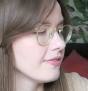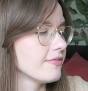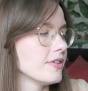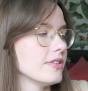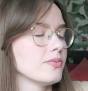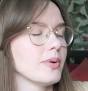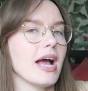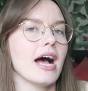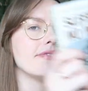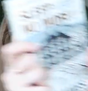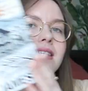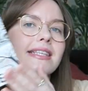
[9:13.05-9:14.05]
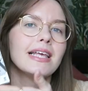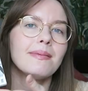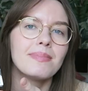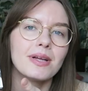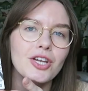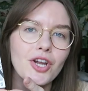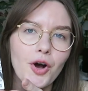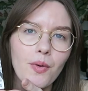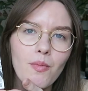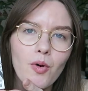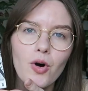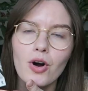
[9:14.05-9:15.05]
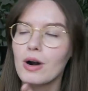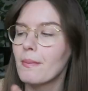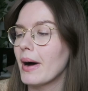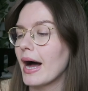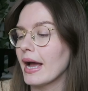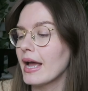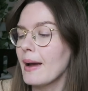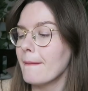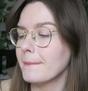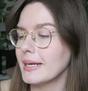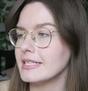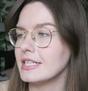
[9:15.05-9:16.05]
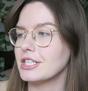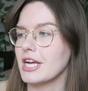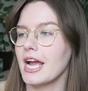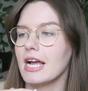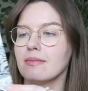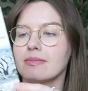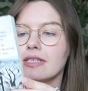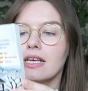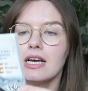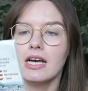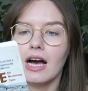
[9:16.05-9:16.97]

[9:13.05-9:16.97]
First we have Sleep No More by P D James.